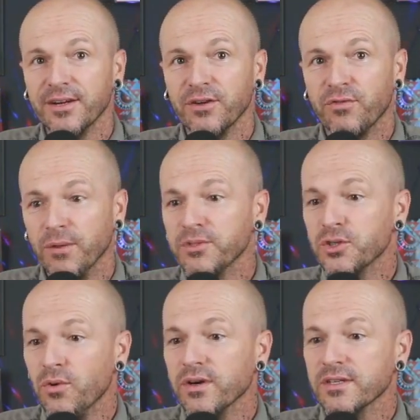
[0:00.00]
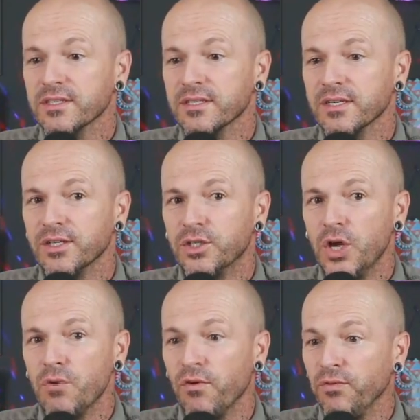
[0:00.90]
from Source
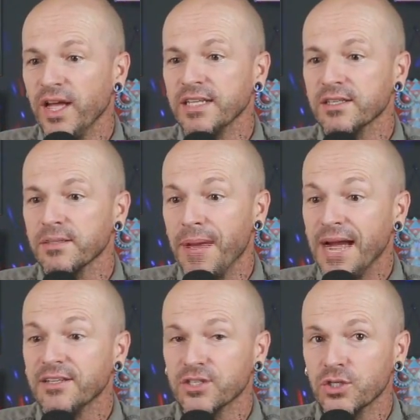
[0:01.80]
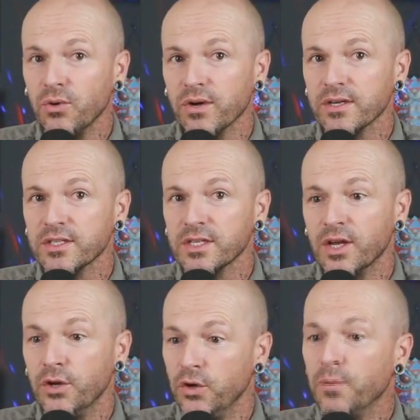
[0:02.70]
to reflect back to Source
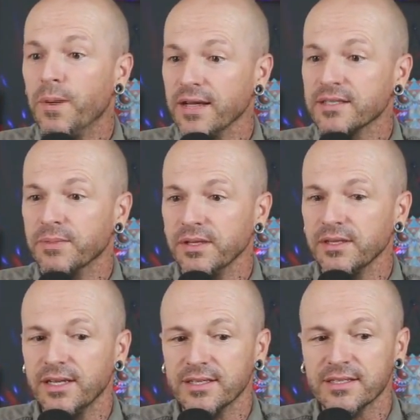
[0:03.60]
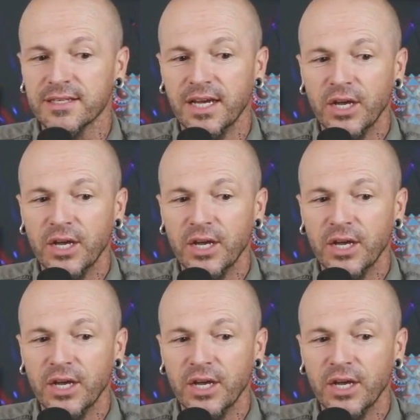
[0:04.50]
new possibilities.